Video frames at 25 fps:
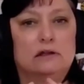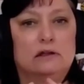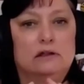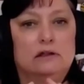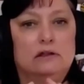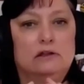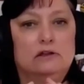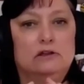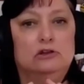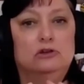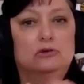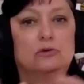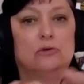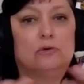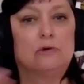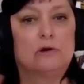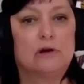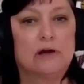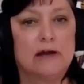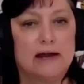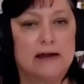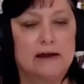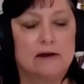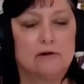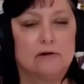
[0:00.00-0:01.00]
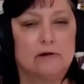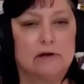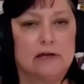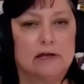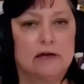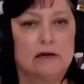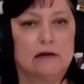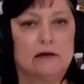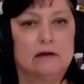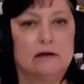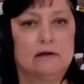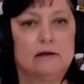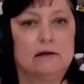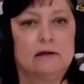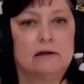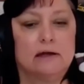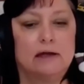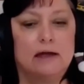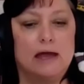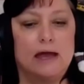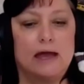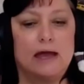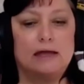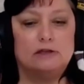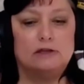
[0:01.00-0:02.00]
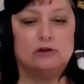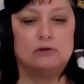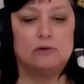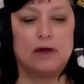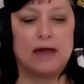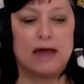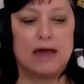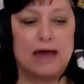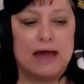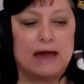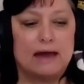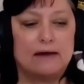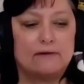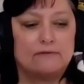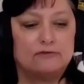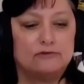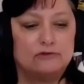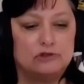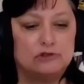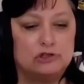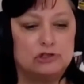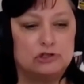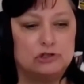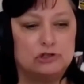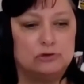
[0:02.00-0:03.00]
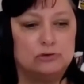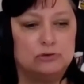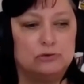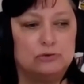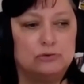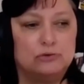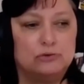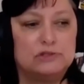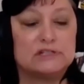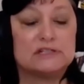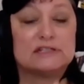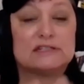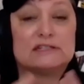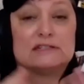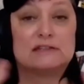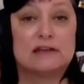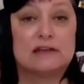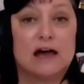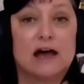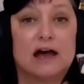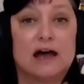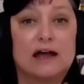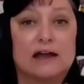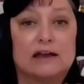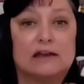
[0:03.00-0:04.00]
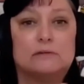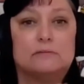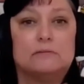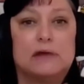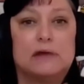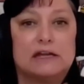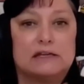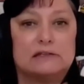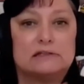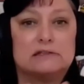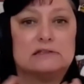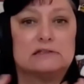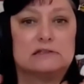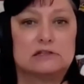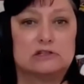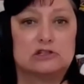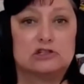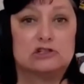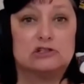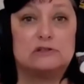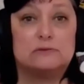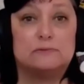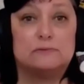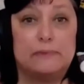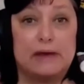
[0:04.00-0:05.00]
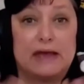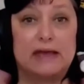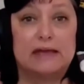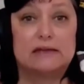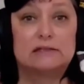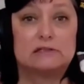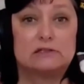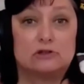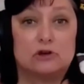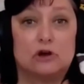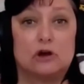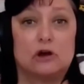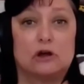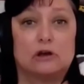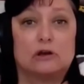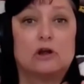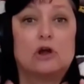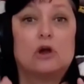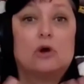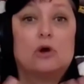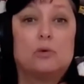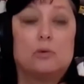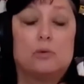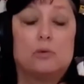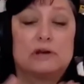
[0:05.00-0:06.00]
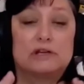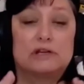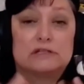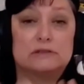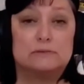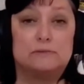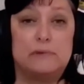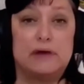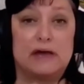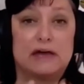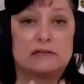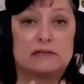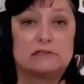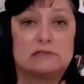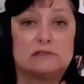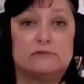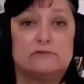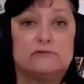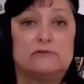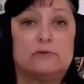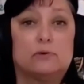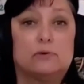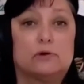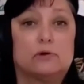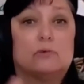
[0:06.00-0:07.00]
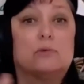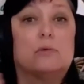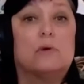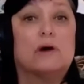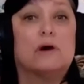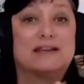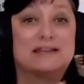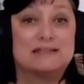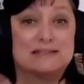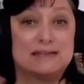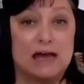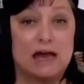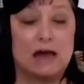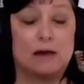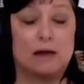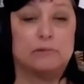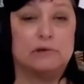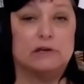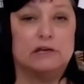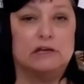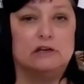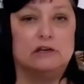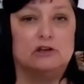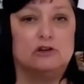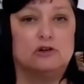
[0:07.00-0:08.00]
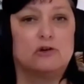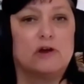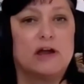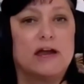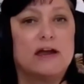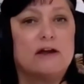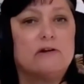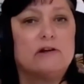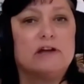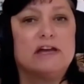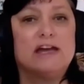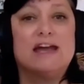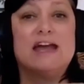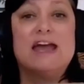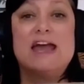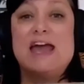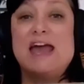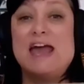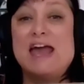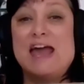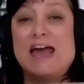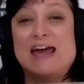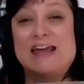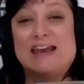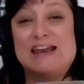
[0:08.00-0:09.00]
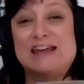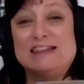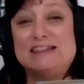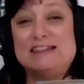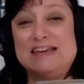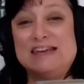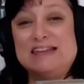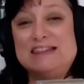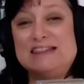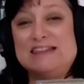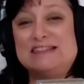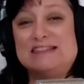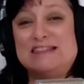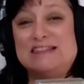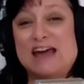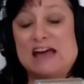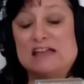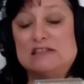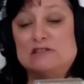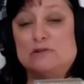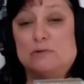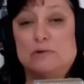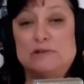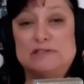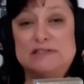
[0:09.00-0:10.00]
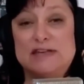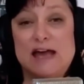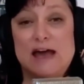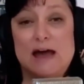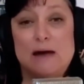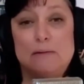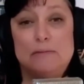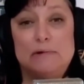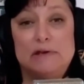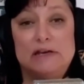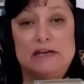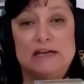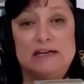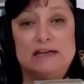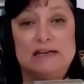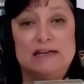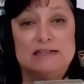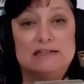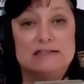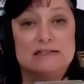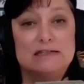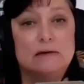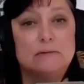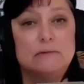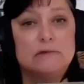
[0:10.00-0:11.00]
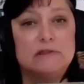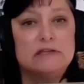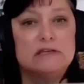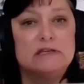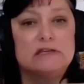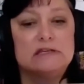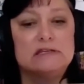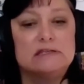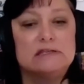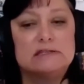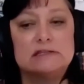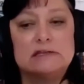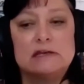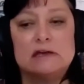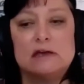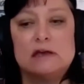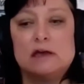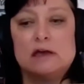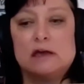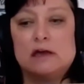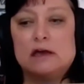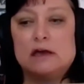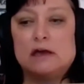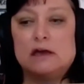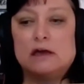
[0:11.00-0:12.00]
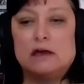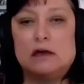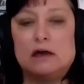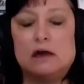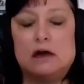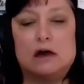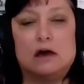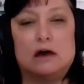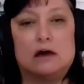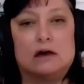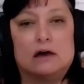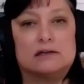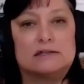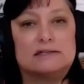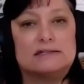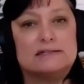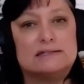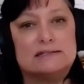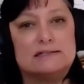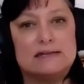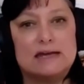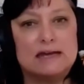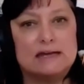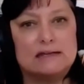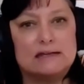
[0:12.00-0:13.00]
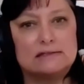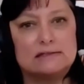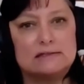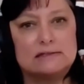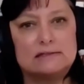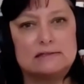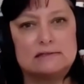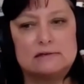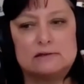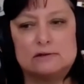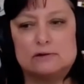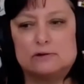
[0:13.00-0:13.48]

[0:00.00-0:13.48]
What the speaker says: your area, and you have to decide and make decisions based on what is best for what is happening in your area. And I think that that's what's happening in some of these states